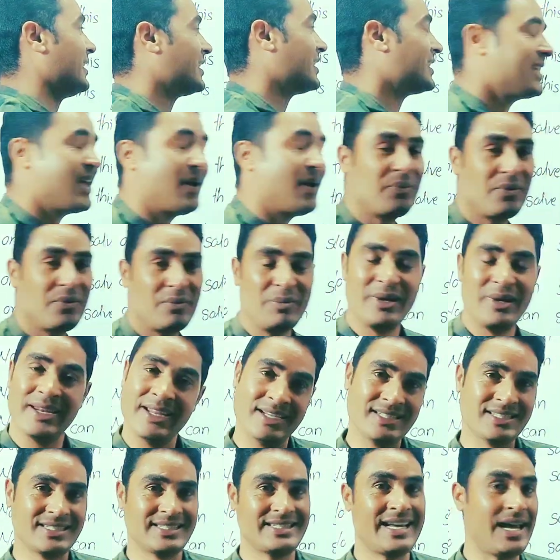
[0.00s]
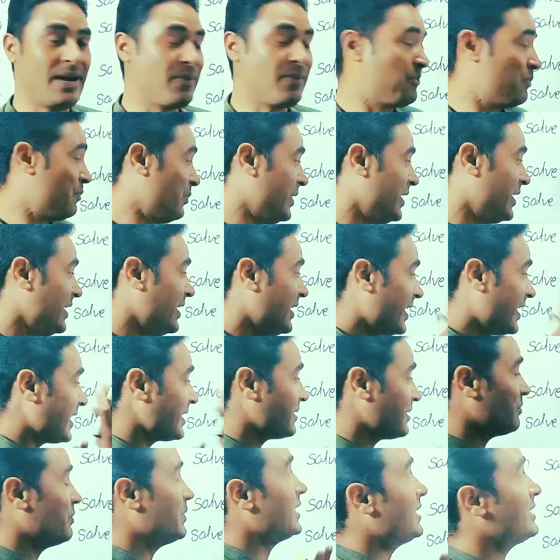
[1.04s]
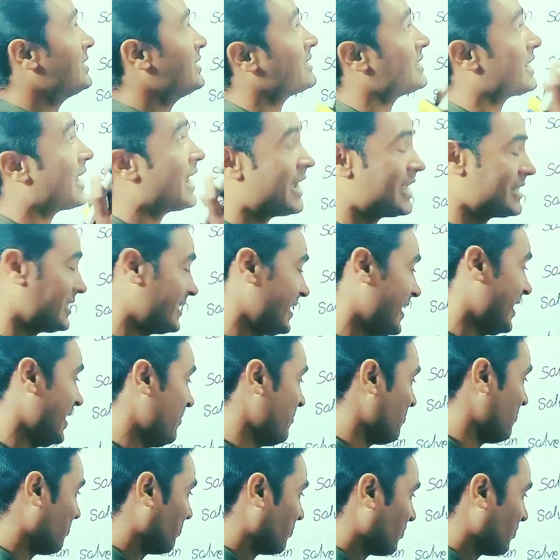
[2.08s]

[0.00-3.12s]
except meaning same. Meanings are same.